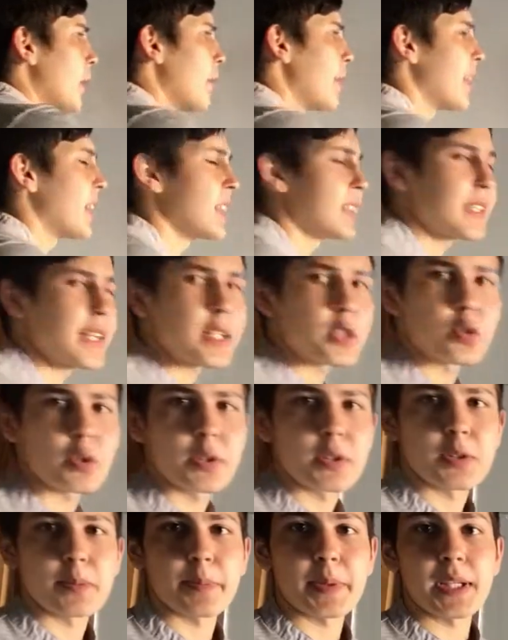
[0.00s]
because that's
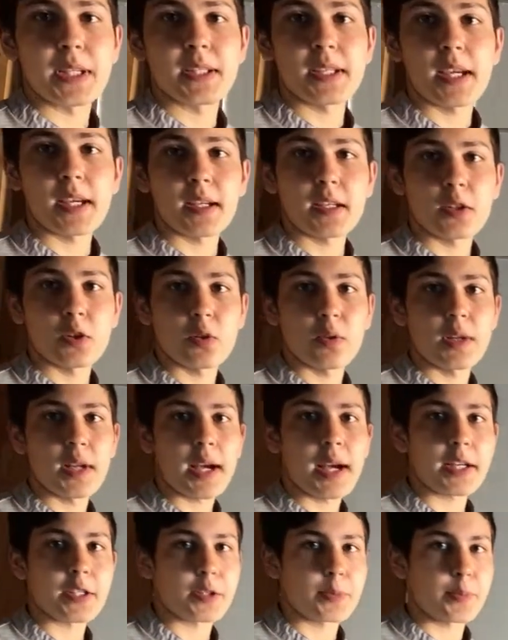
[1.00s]
what's being taken to an
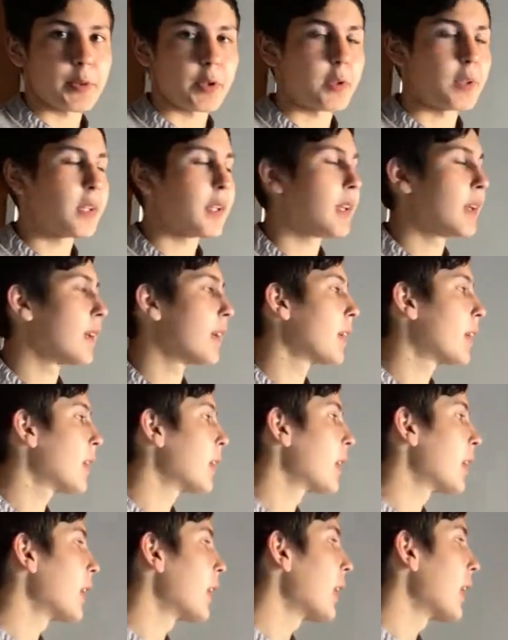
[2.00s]
exponent.
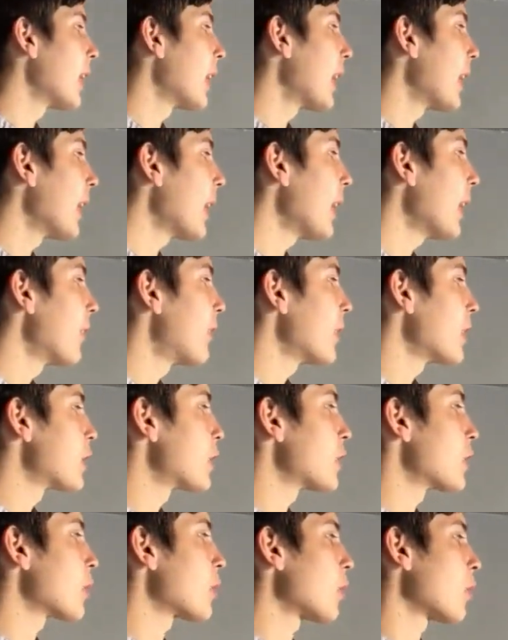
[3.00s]
If
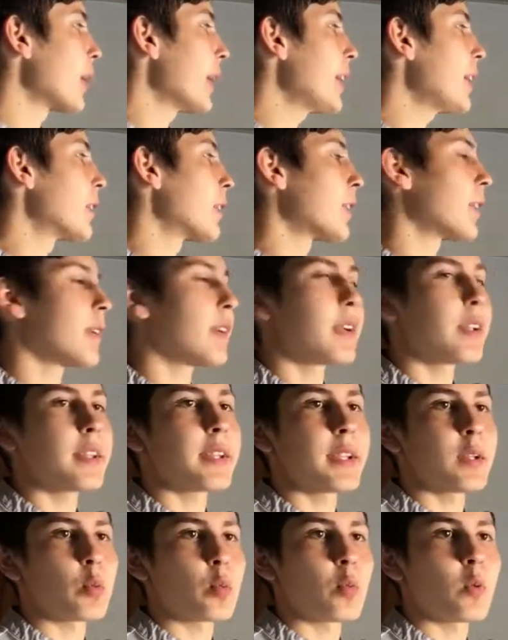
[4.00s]
it's greater
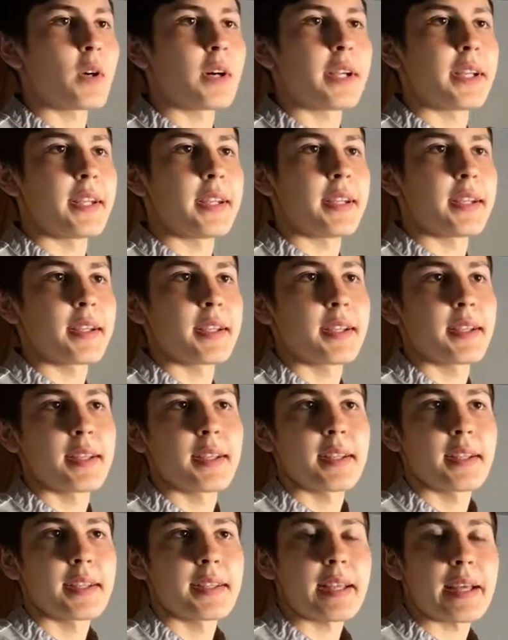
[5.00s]
than 1,
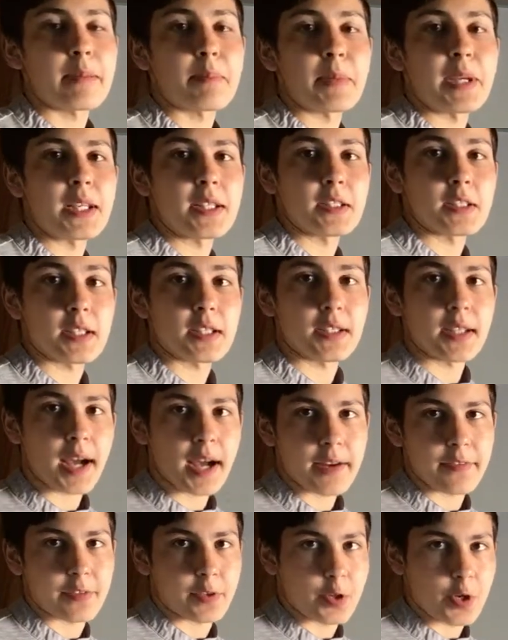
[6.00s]
that means it
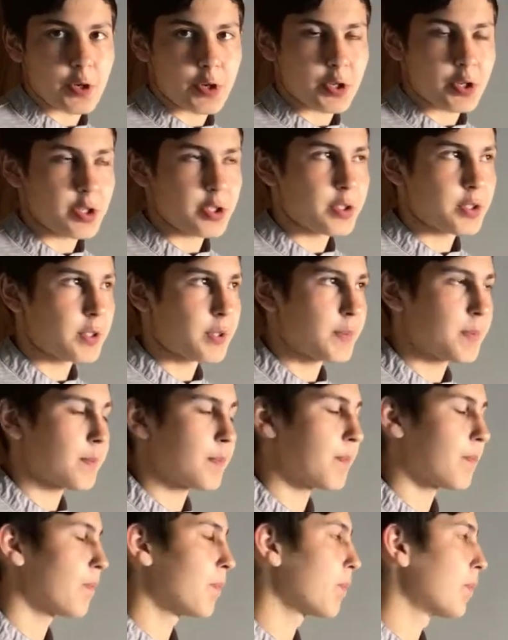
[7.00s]
diverges.
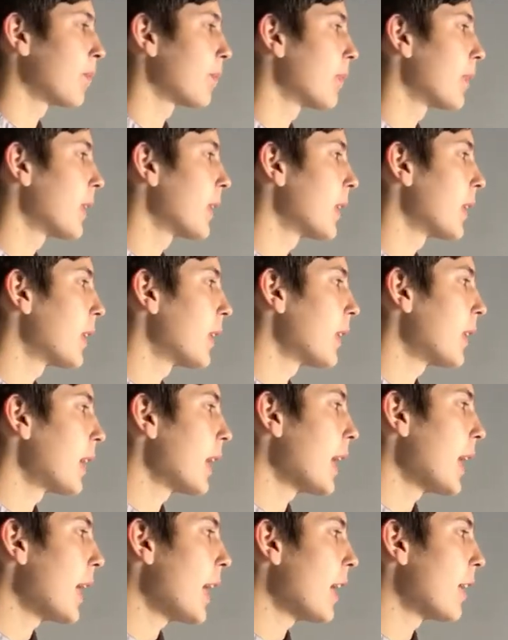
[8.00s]

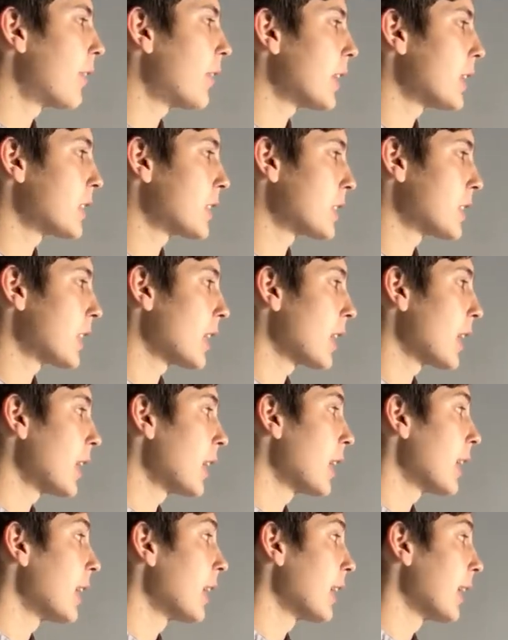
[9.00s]
If it's
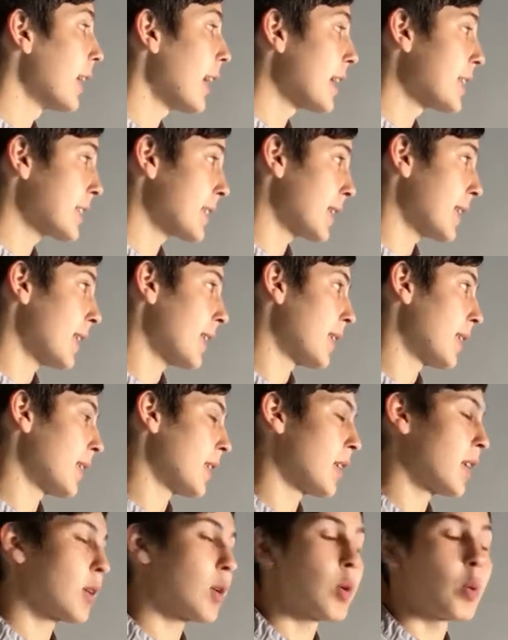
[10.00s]
less than
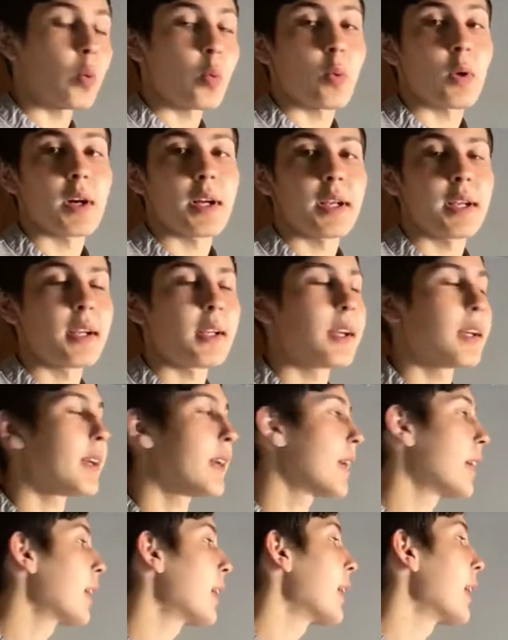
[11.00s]
1,
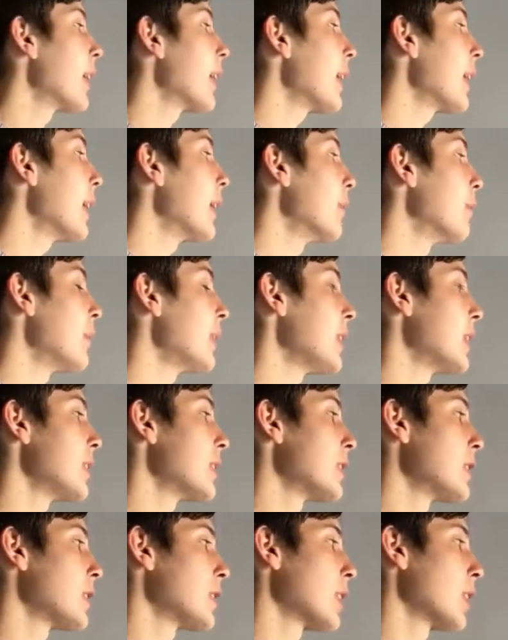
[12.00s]
it
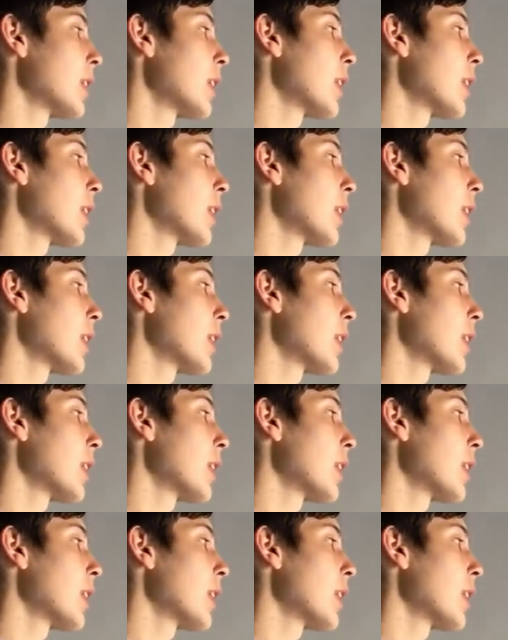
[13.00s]
means